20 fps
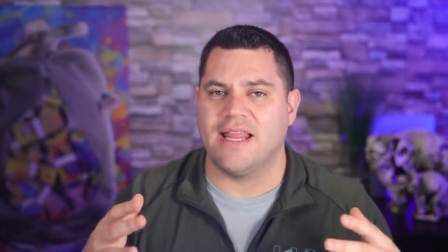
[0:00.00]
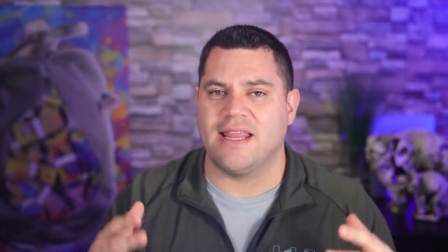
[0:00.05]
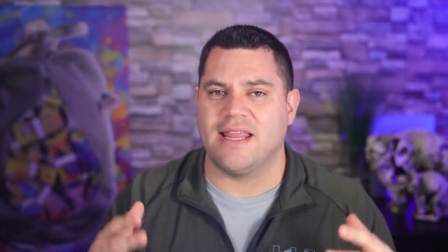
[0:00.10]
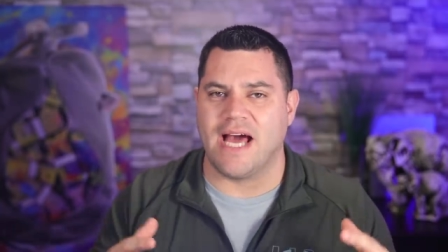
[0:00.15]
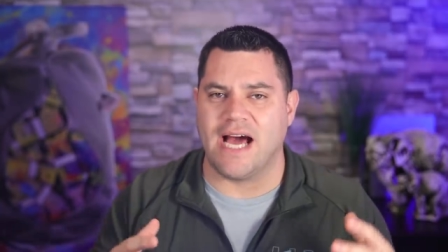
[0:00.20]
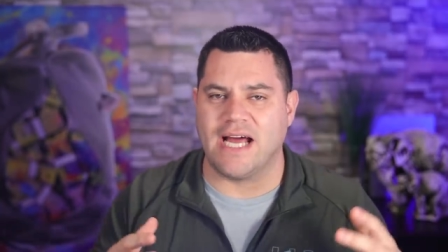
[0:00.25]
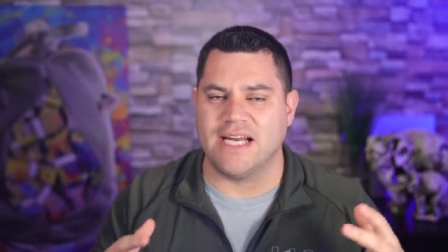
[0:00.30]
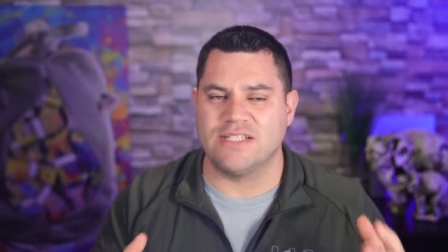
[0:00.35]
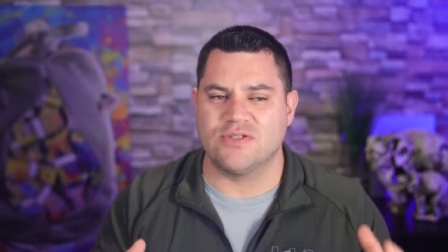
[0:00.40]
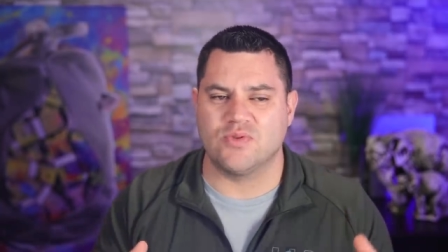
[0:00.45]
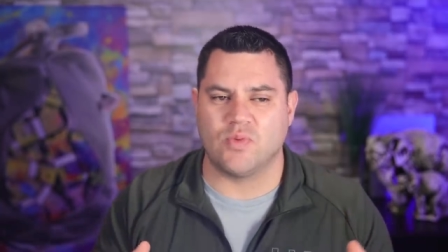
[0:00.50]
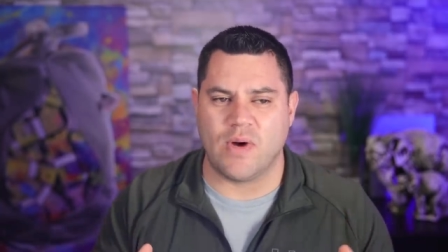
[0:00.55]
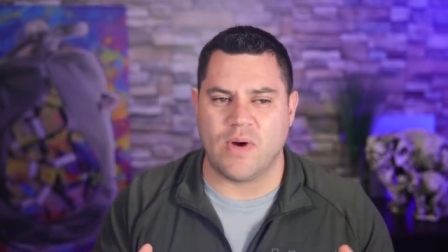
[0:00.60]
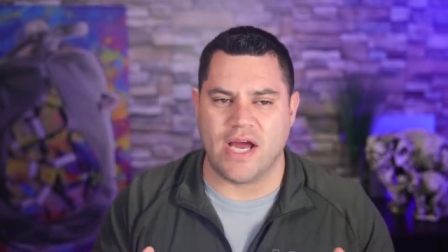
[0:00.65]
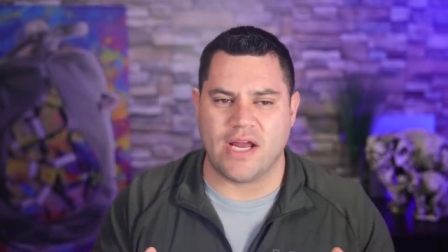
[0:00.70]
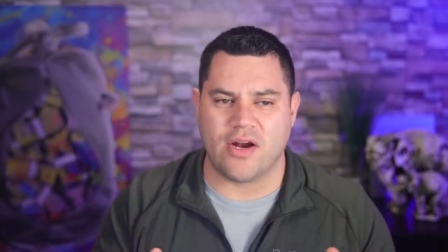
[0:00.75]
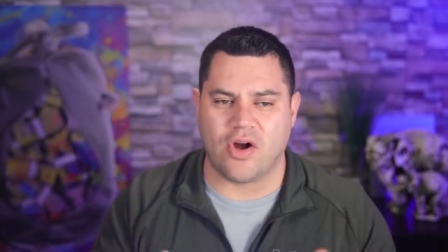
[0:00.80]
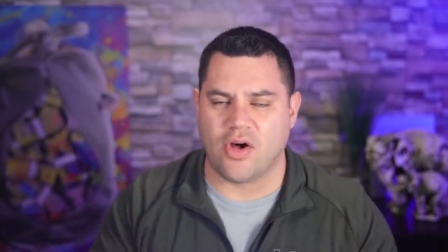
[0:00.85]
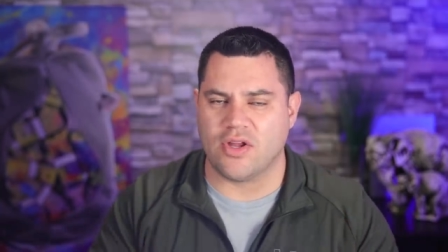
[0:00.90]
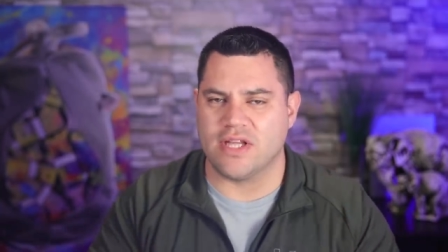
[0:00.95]
that is
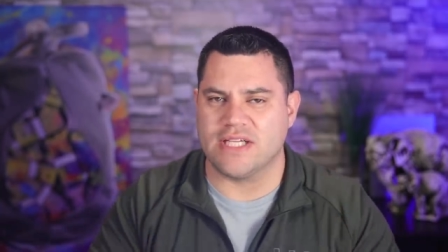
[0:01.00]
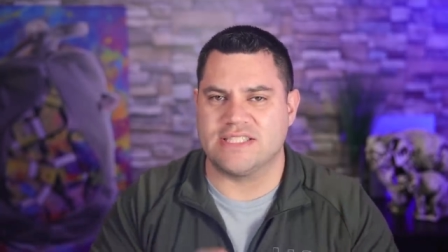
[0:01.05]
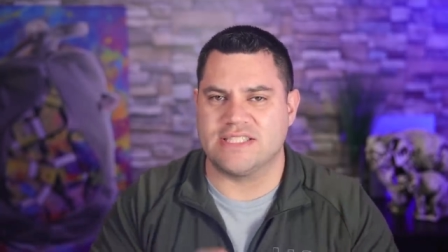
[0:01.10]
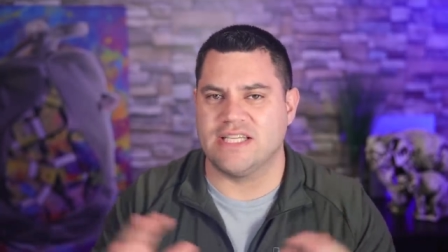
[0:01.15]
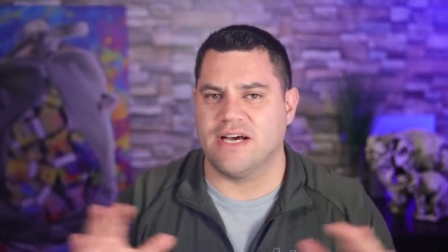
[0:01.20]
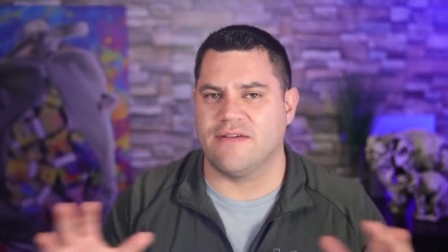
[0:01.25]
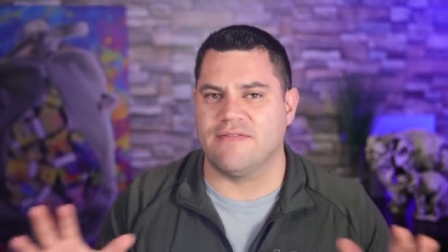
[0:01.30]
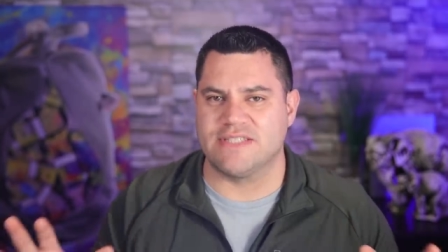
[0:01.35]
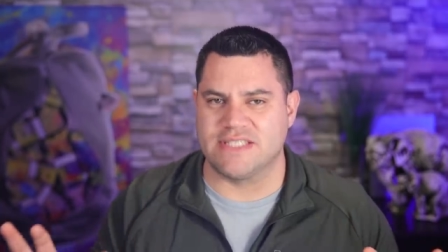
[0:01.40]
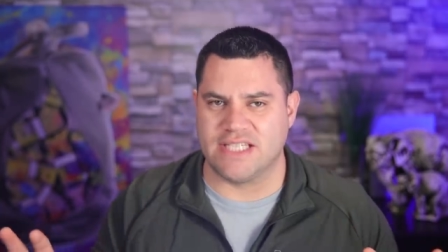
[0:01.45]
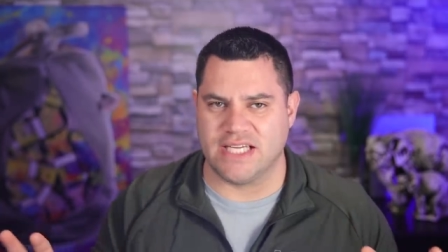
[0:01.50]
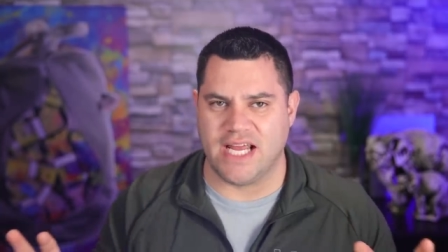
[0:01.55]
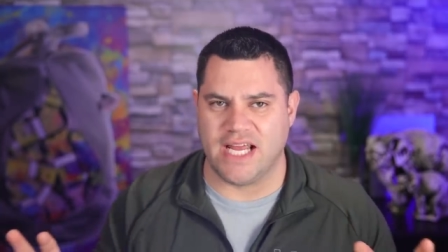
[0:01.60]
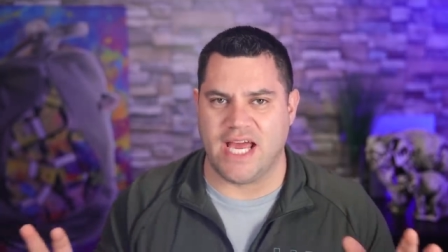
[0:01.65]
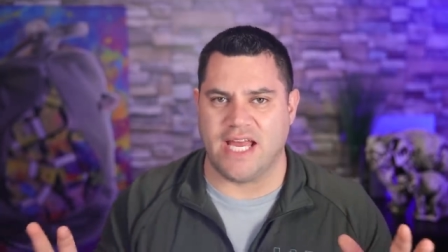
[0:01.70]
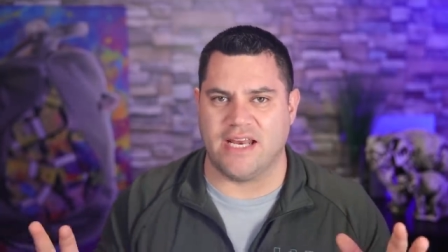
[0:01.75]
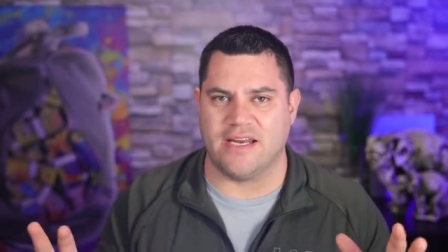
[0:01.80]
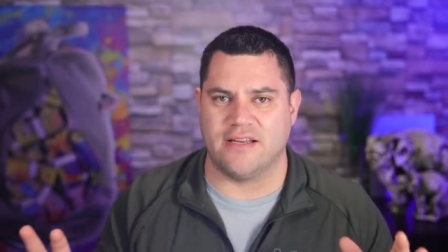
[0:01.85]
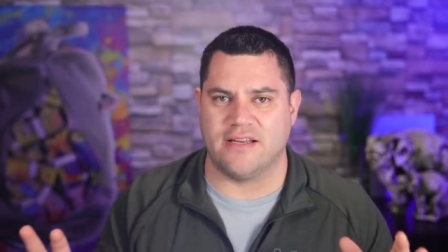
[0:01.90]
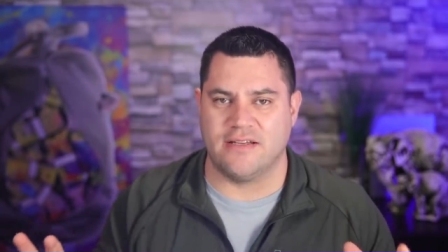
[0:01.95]
when all this stuff is going to
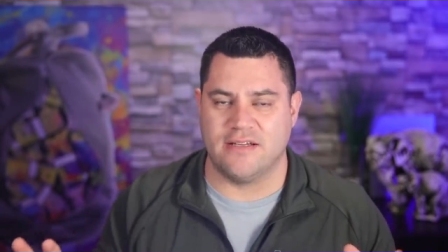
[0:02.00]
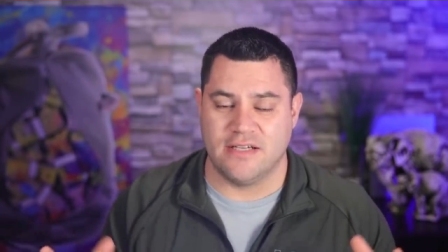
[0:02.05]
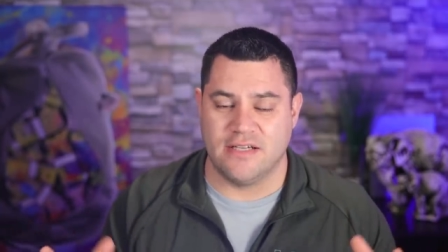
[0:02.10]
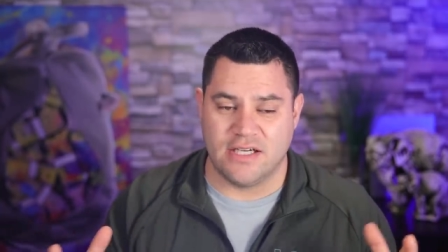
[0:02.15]
end.